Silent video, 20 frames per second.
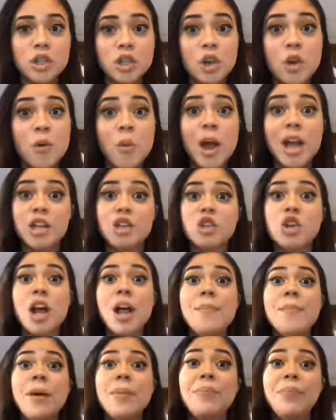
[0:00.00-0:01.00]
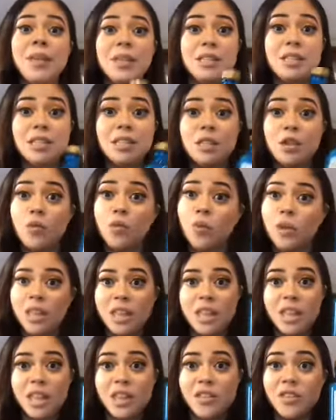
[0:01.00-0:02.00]
so I try my best
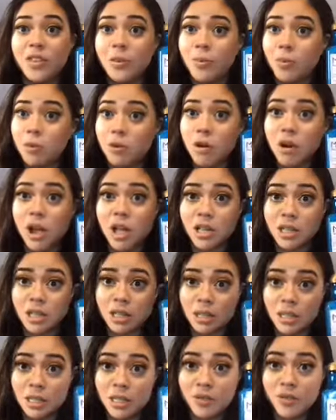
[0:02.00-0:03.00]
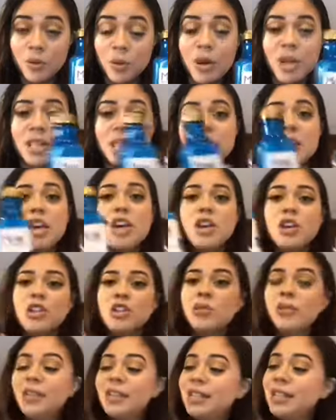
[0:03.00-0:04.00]
with the products for it.
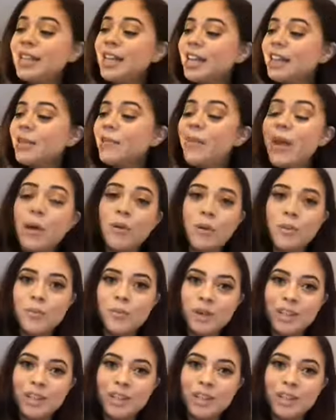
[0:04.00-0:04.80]
So I did get the Maui